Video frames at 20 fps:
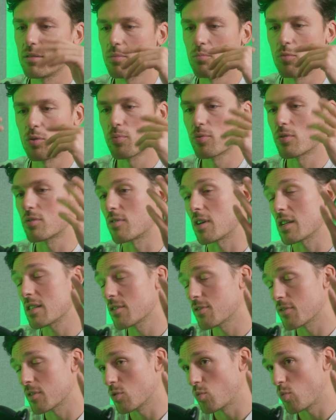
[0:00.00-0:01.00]
more
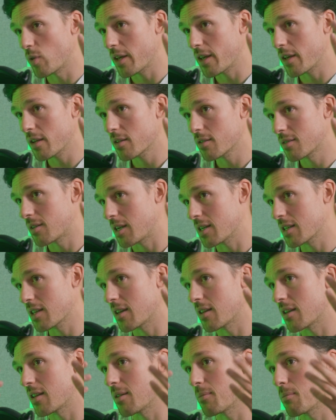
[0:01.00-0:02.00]
progressive in a way, right,
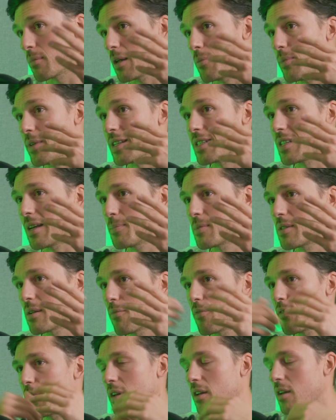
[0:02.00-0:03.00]
can then maybe adapt
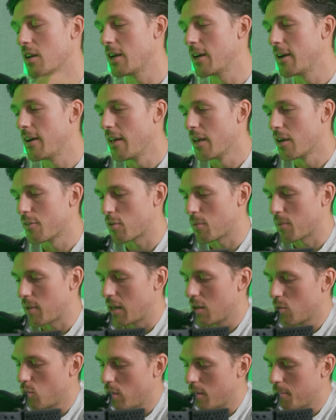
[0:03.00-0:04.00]
something from
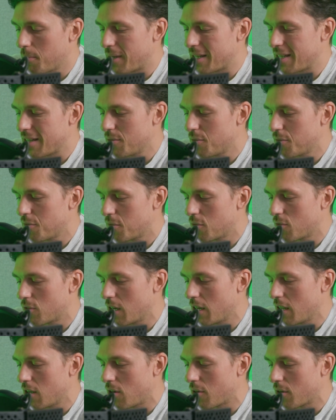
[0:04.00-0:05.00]
another one. But if
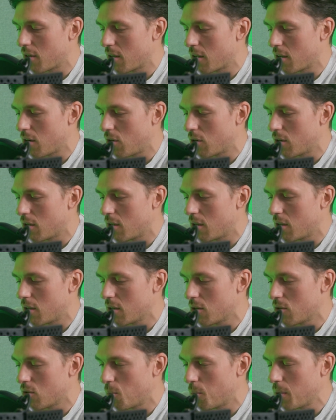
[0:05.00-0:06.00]
really on a
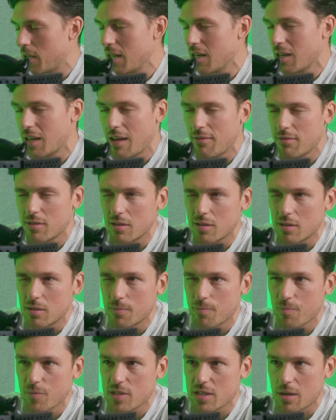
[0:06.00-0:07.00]
European level
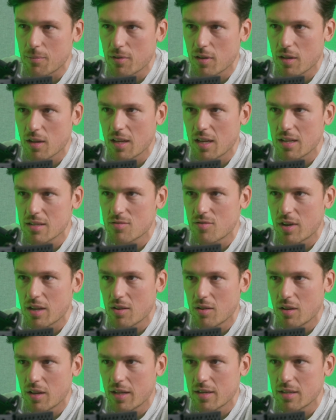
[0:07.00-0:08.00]
something like that is
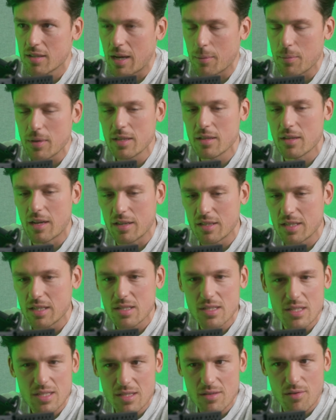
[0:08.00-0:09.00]
regulated, I mean, there
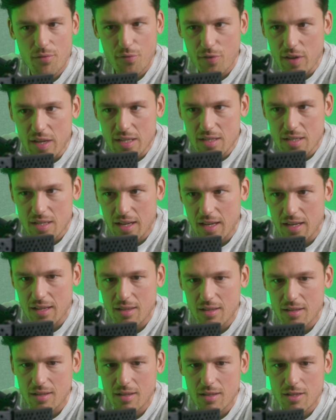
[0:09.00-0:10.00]
is things like
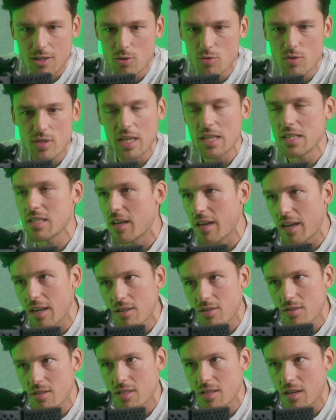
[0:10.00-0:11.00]
the EU Data
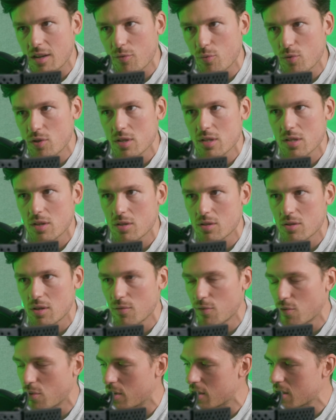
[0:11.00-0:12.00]
Act or stuff which is also
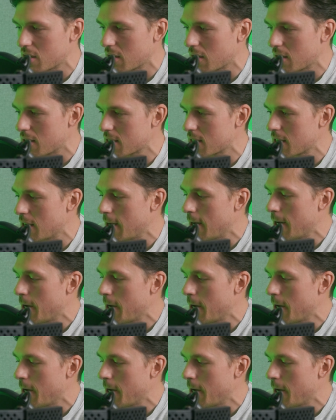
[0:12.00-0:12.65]
influencing us